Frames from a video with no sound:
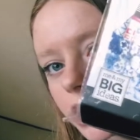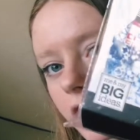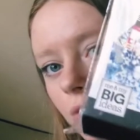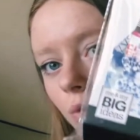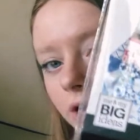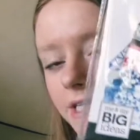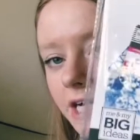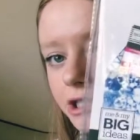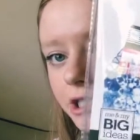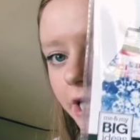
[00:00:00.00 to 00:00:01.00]
then one is
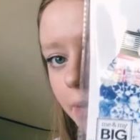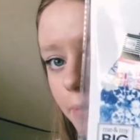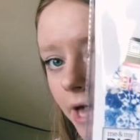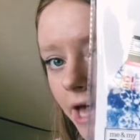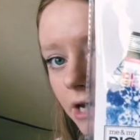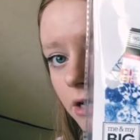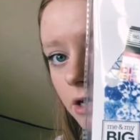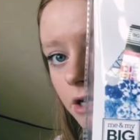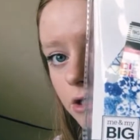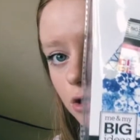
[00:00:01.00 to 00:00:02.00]
actually like a pen
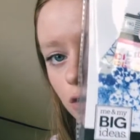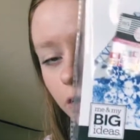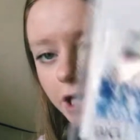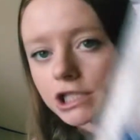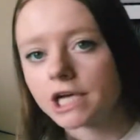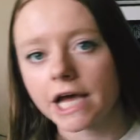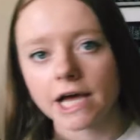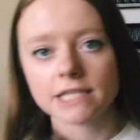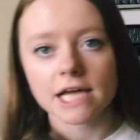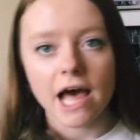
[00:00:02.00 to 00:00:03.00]
storage.
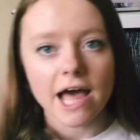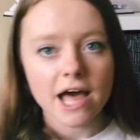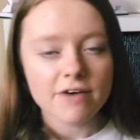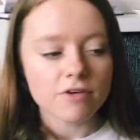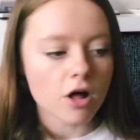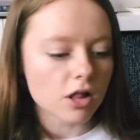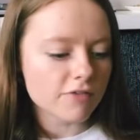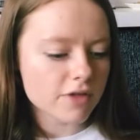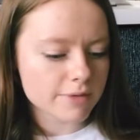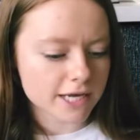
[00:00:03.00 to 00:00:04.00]
And I have all of
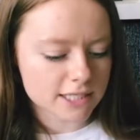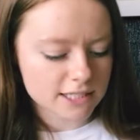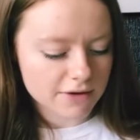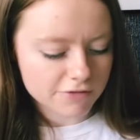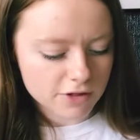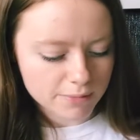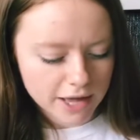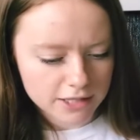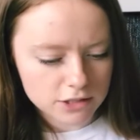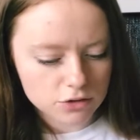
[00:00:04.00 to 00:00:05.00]
them except for the
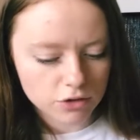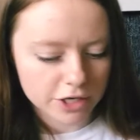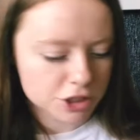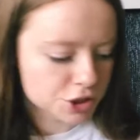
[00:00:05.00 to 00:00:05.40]
pen storage.